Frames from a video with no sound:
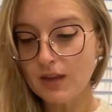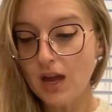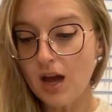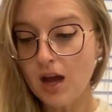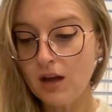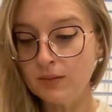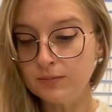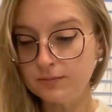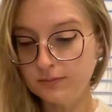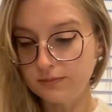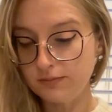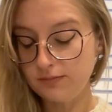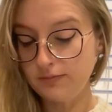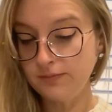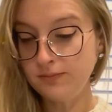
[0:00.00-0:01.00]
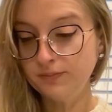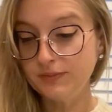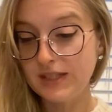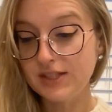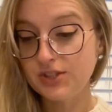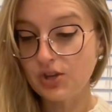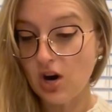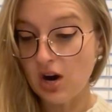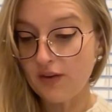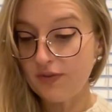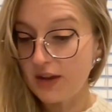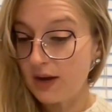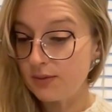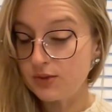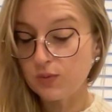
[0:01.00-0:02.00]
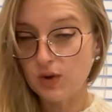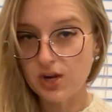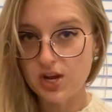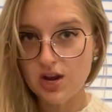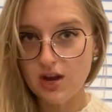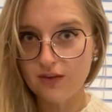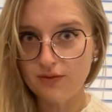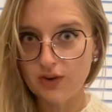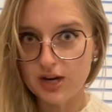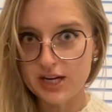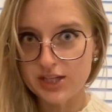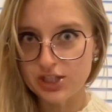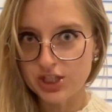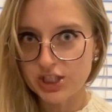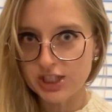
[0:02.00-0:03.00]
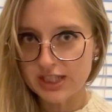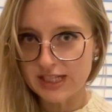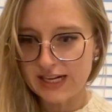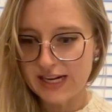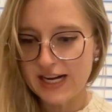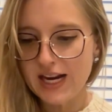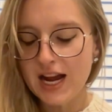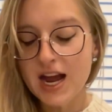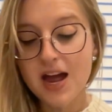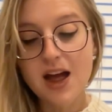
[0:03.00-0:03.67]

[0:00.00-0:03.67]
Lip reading: The scarf that I was working on for an eternity,